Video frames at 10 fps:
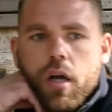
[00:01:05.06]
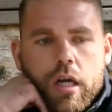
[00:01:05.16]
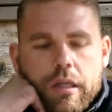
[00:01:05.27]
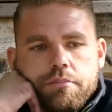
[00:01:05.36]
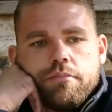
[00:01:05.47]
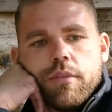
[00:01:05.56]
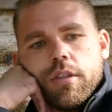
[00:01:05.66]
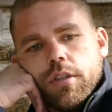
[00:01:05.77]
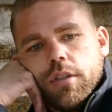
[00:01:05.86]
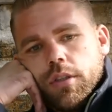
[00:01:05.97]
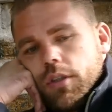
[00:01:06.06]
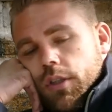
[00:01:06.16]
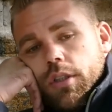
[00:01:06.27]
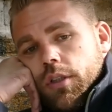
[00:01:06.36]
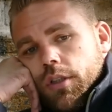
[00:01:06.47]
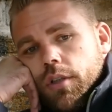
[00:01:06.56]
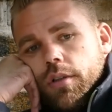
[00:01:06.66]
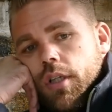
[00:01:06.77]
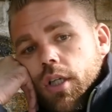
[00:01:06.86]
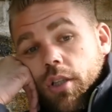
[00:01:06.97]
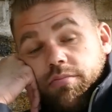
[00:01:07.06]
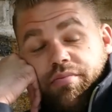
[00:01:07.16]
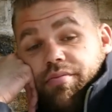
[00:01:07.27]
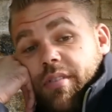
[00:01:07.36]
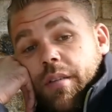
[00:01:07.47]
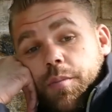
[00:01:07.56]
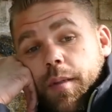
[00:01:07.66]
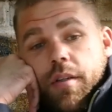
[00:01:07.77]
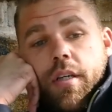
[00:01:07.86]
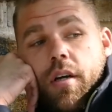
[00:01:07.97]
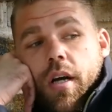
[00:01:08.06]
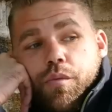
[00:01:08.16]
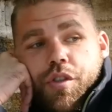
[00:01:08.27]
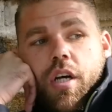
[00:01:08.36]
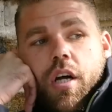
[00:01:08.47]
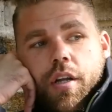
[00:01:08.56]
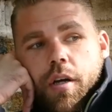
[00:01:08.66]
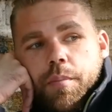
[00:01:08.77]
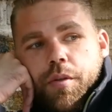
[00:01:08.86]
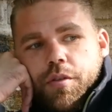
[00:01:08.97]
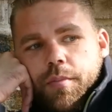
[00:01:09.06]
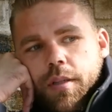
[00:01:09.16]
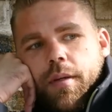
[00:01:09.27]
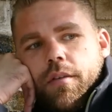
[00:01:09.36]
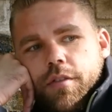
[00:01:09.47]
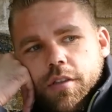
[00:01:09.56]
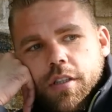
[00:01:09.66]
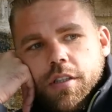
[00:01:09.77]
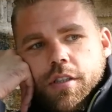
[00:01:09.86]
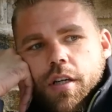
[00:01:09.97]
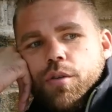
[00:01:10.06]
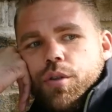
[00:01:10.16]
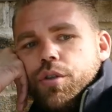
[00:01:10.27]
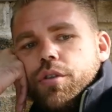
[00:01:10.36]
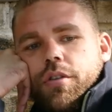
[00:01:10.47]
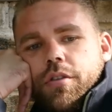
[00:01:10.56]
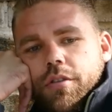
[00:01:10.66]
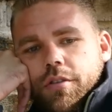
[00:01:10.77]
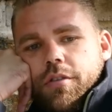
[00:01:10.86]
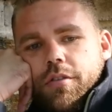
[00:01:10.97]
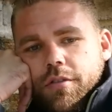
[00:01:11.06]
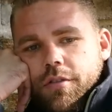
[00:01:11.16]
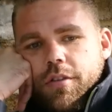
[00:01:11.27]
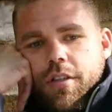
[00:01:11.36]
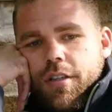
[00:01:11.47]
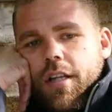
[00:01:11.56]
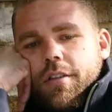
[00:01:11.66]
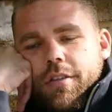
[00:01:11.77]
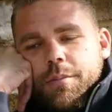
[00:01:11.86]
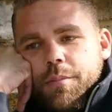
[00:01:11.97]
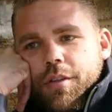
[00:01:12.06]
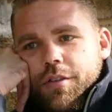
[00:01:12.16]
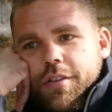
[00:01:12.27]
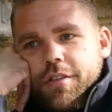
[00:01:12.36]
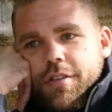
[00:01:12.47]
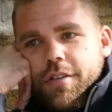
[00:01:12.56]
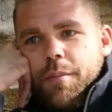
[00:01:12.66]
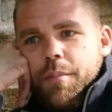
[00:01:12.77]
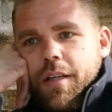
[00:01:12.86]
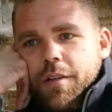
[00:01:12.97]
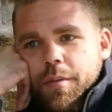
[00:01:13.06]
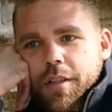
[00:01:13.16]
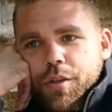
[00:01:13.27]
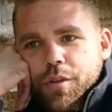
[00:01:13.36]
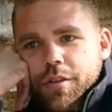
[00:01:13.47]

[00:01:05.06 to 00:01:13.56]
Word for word: Um, so yeah, that was about it. I have Rosado put to me, but obviously he's so good. I ducked him because he's unbelievably good.